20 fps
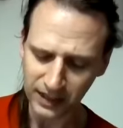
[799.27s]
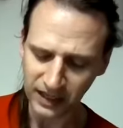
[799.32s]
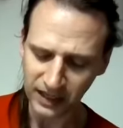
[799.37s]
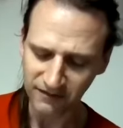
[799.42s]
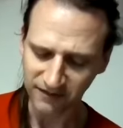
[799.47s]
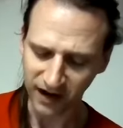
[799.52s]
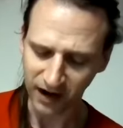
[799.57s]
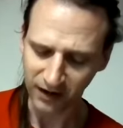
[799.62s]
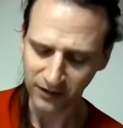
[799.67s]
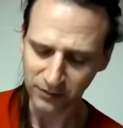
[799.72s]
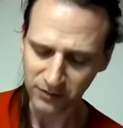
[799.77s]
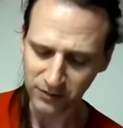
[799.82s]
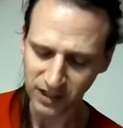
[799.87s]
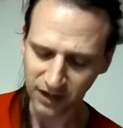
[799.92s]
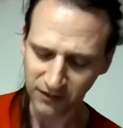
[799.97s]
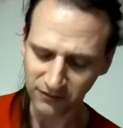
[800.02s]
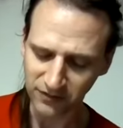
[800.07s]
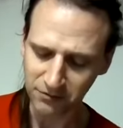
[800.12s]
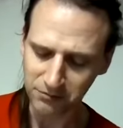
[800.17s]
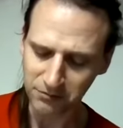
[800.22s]
he found
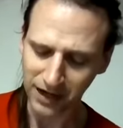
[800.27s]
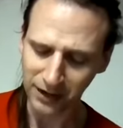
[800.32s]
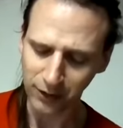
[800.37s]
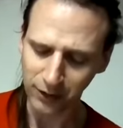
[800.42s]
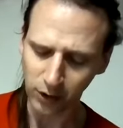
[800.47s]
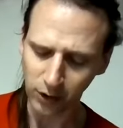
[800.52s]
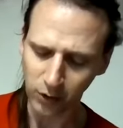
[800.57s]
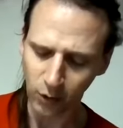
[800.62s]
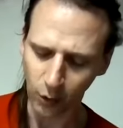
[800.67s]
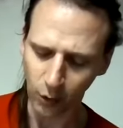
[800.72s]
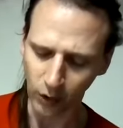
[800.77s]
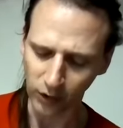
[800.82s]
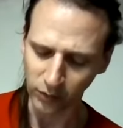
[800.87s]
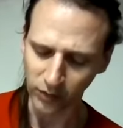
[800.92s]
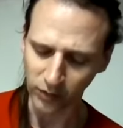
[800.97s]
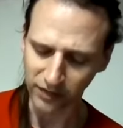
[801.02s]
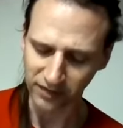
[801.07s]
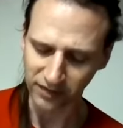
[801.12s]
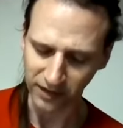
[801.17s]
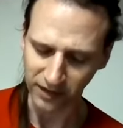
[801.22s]
himself in better accord
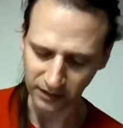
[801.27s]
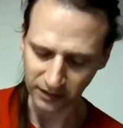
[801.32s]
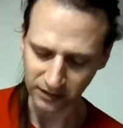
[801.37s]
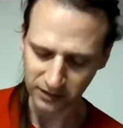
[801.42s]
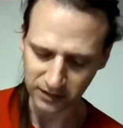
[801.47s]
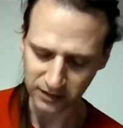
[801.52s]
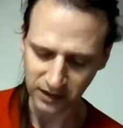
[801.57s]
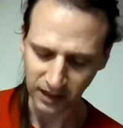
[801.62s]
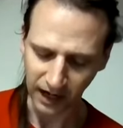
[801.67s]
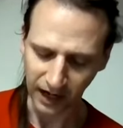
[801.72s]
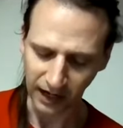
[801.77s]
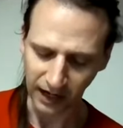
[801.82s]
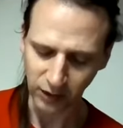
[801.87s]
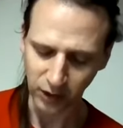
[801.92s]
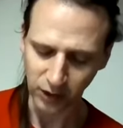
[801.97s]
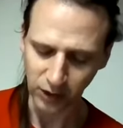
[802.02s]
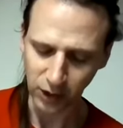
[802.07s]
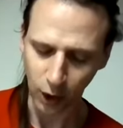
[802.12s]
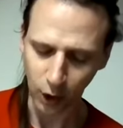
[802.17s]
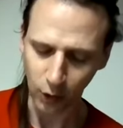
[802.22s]
with these, and
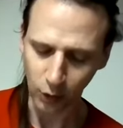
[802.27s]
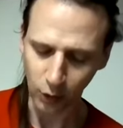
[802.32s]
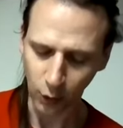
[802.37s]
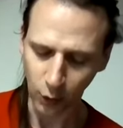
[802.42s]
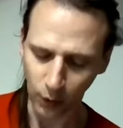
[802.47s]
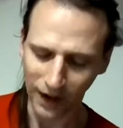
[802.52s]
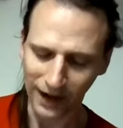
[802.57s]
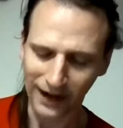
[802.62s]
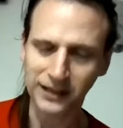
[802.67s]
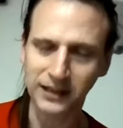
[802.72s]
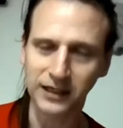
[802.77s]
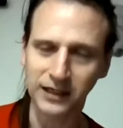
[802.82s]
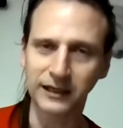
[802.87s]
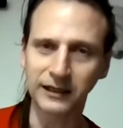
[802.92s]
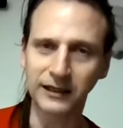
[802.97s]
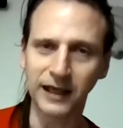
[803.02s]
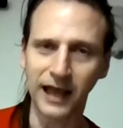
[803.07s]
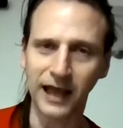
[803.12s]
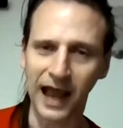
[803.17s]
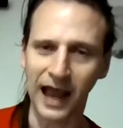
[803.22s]
could go
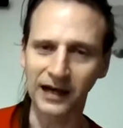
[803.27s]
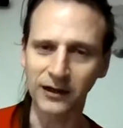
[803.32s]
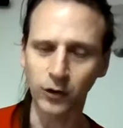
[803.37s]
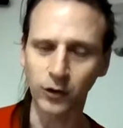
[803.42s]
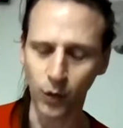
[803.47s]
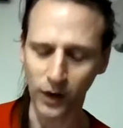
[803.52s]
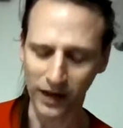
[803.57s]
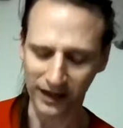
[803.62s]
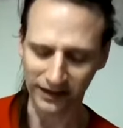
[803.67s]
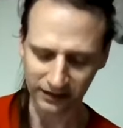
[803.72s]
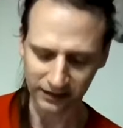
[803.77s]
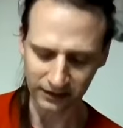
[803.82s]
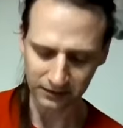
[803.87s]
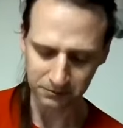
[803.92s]
quietly and quick.